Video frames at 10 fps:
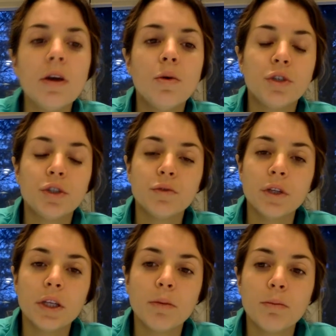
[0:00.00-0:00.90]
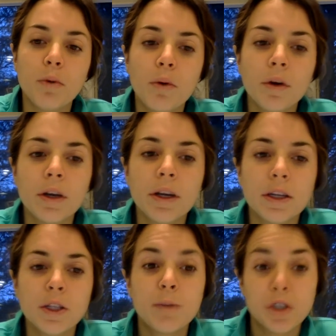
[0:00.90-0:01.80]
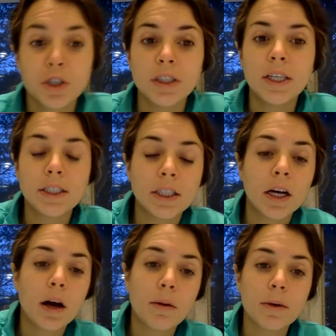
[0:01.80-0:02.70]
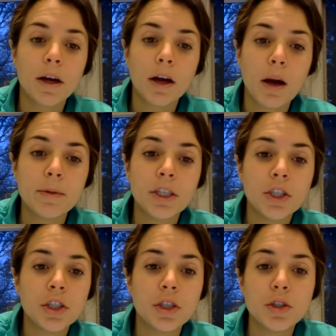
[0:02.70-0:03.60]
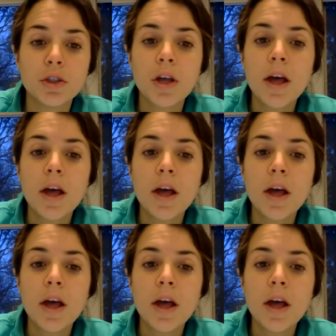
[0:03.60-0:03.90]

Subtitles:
which is really important, especially testing accommodations,